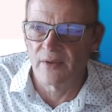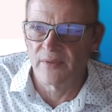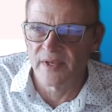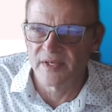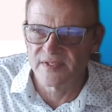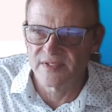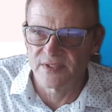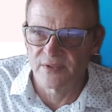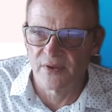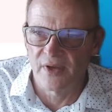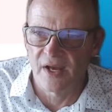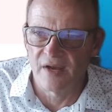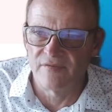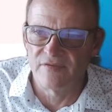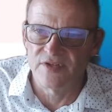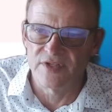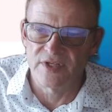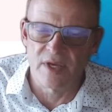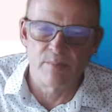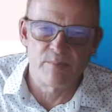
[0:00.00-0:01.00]
They still have
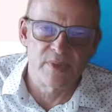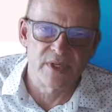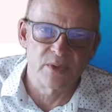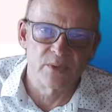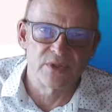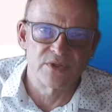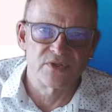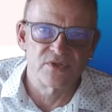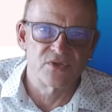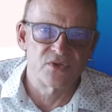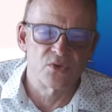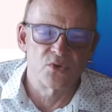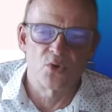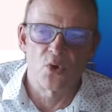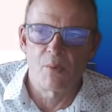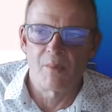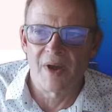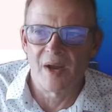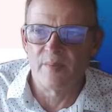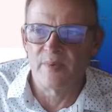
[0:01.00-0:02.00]
GMB, which is Google
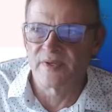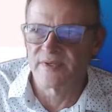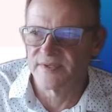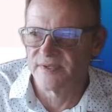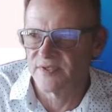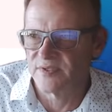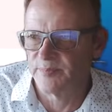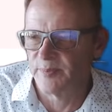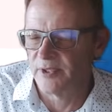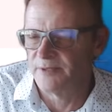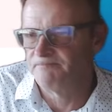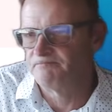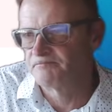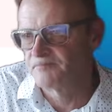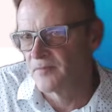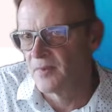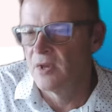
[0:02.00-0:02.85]
My Business, but